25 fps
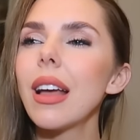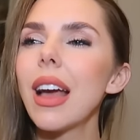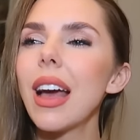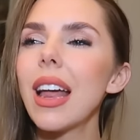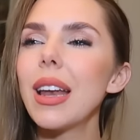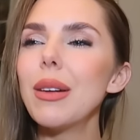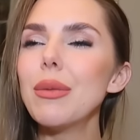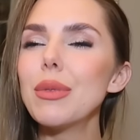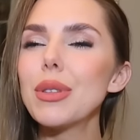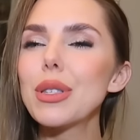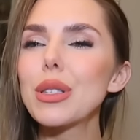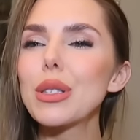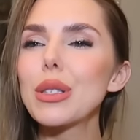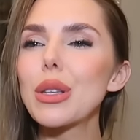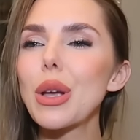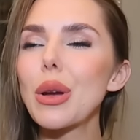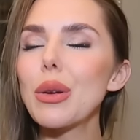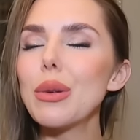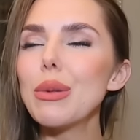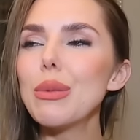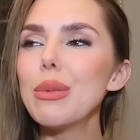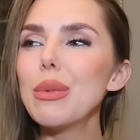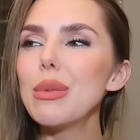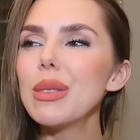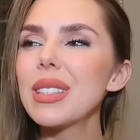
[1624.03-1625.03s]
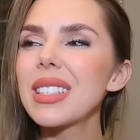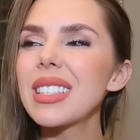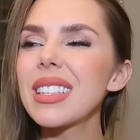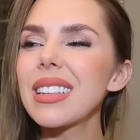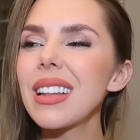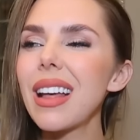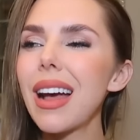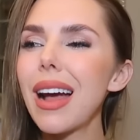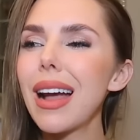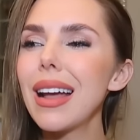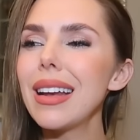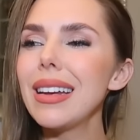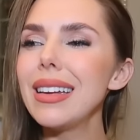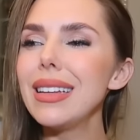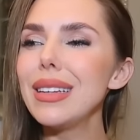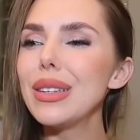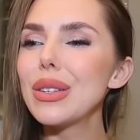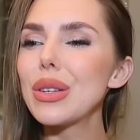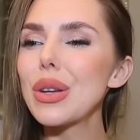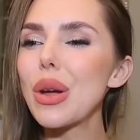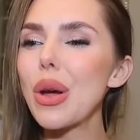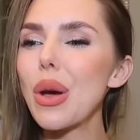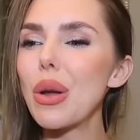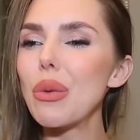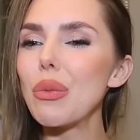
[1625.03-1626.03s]
And it was so slyly
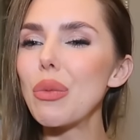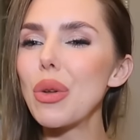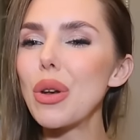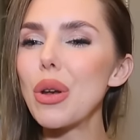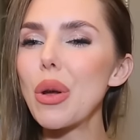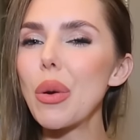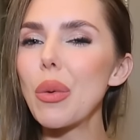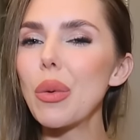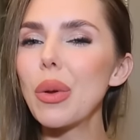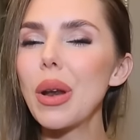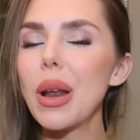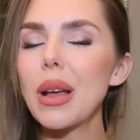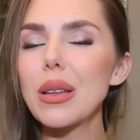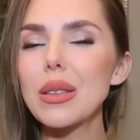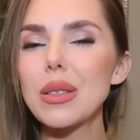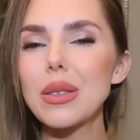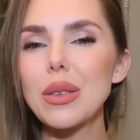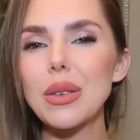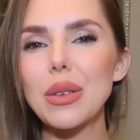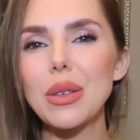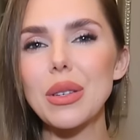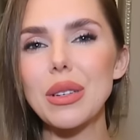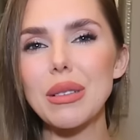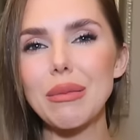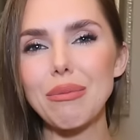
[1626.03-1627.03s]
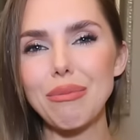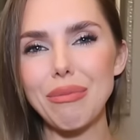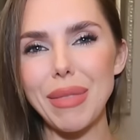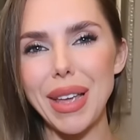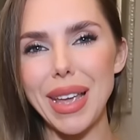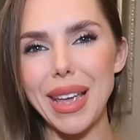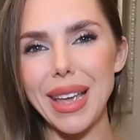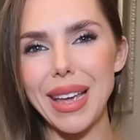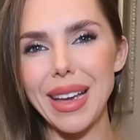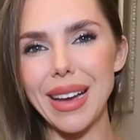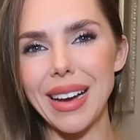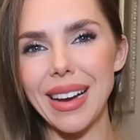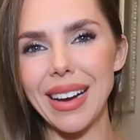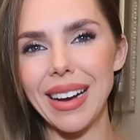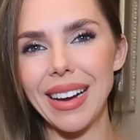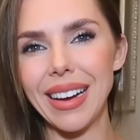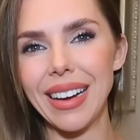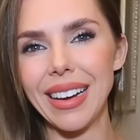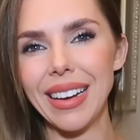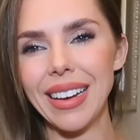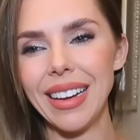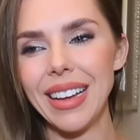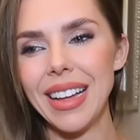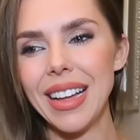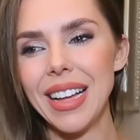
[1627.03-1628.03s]
done where no one else could
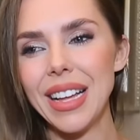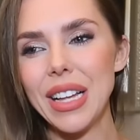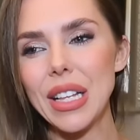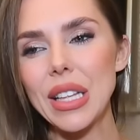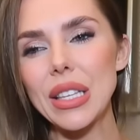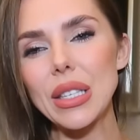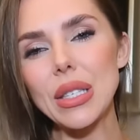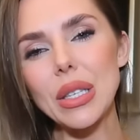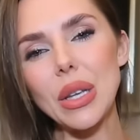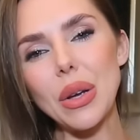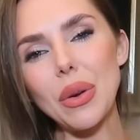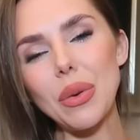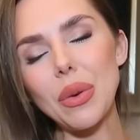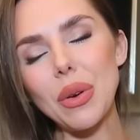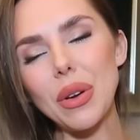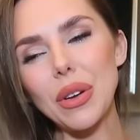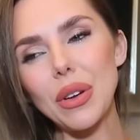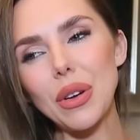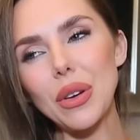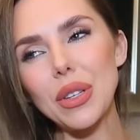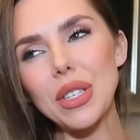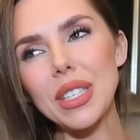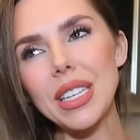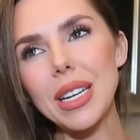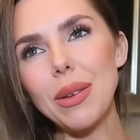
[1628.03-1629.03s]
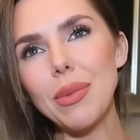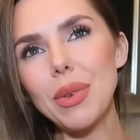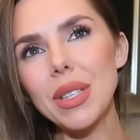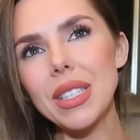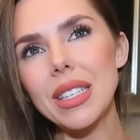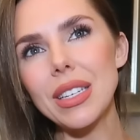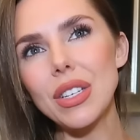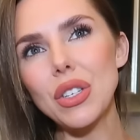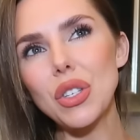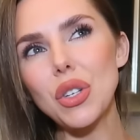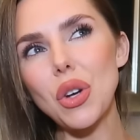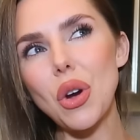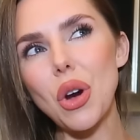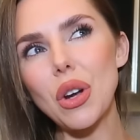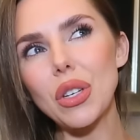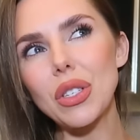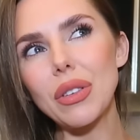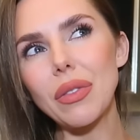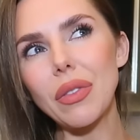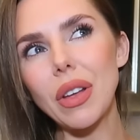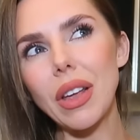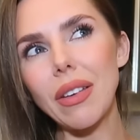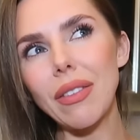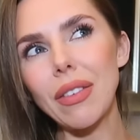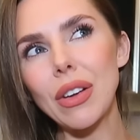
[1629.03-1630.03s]
hear. So, because he was in charge
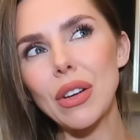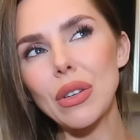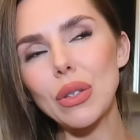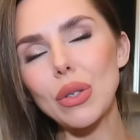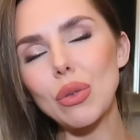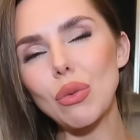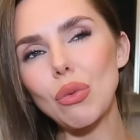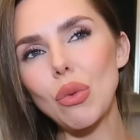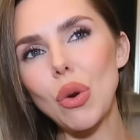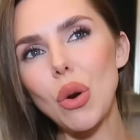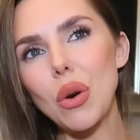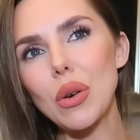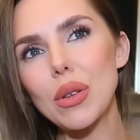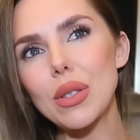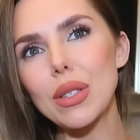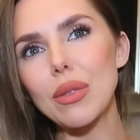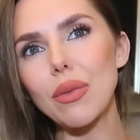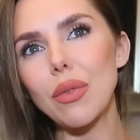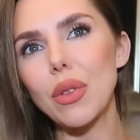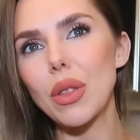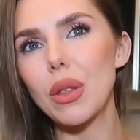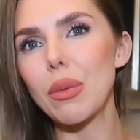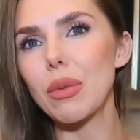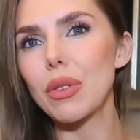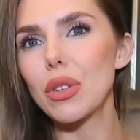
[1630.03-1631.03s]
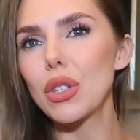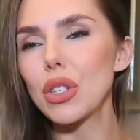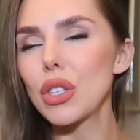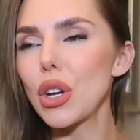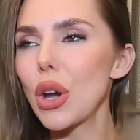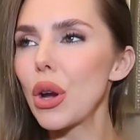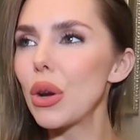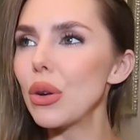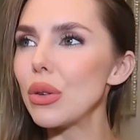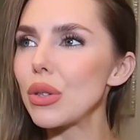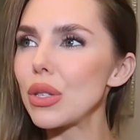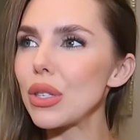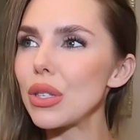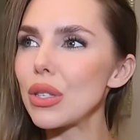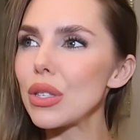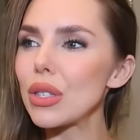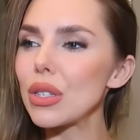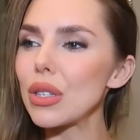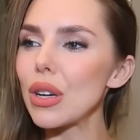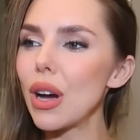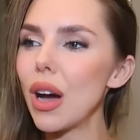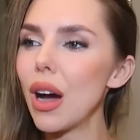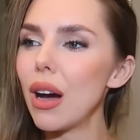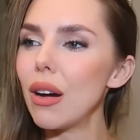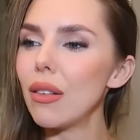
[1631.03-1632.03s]
of giving us roles for the shows and
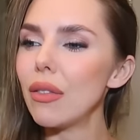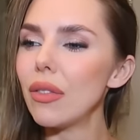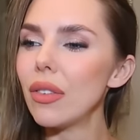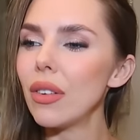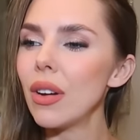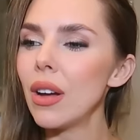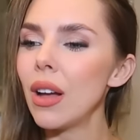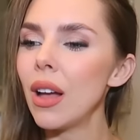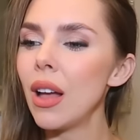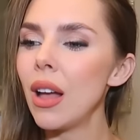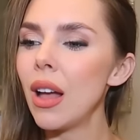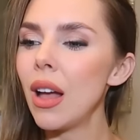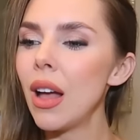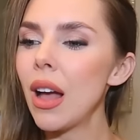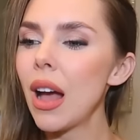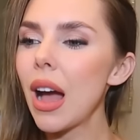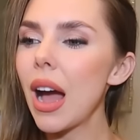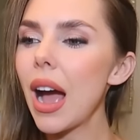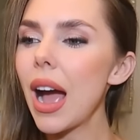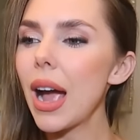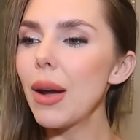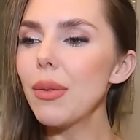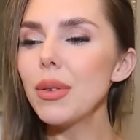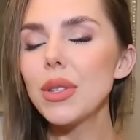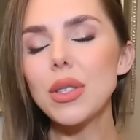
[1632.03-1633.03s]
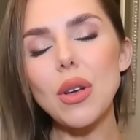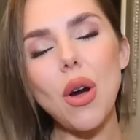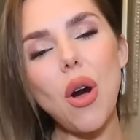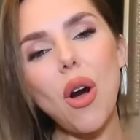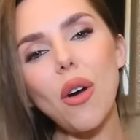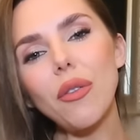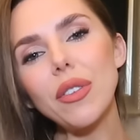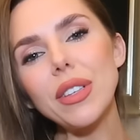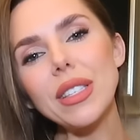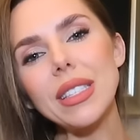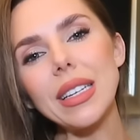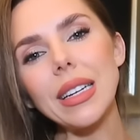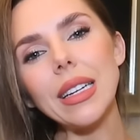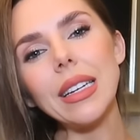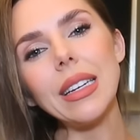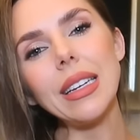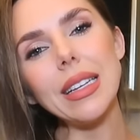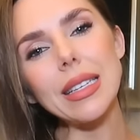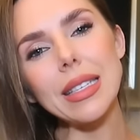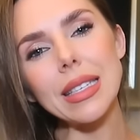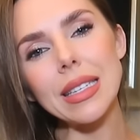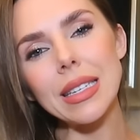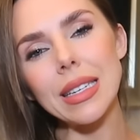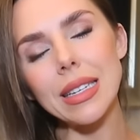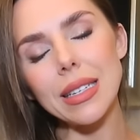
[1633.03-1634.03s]
stuff, I was obviously
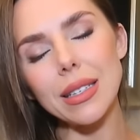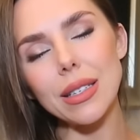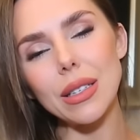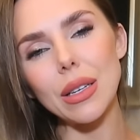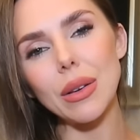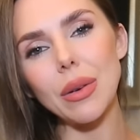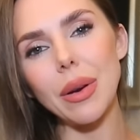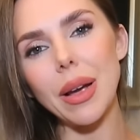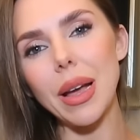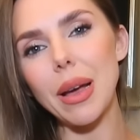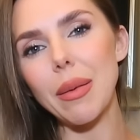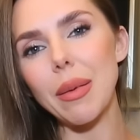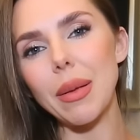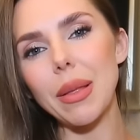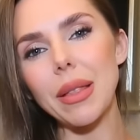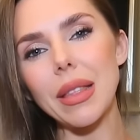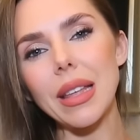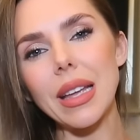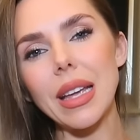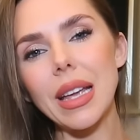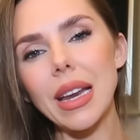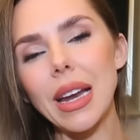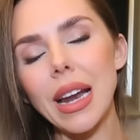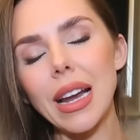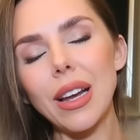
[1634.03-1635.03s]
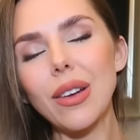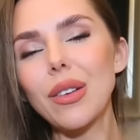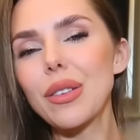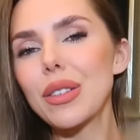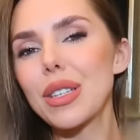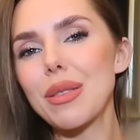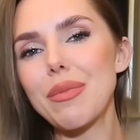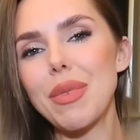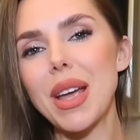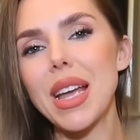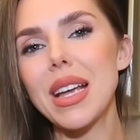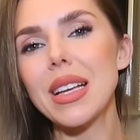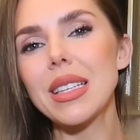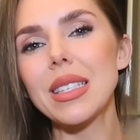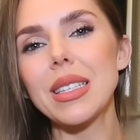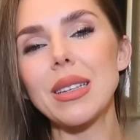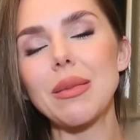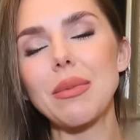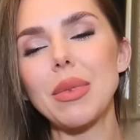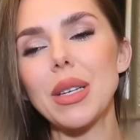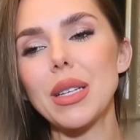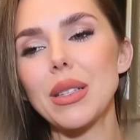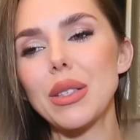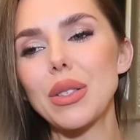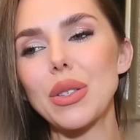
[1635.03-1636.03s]
listening to him and thinking I looked
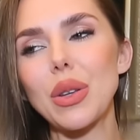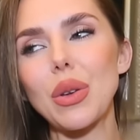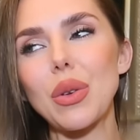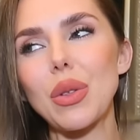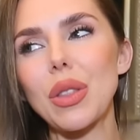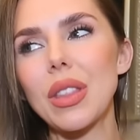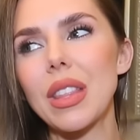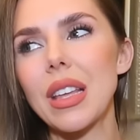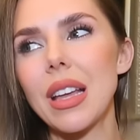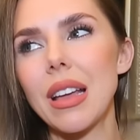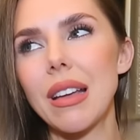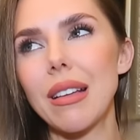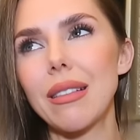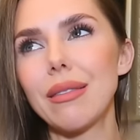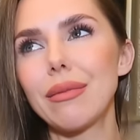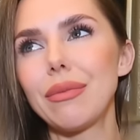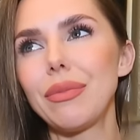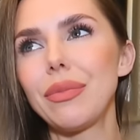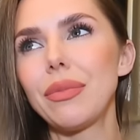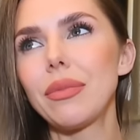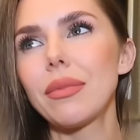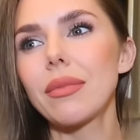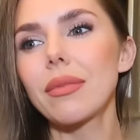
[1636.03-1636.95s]
amazing being so thin.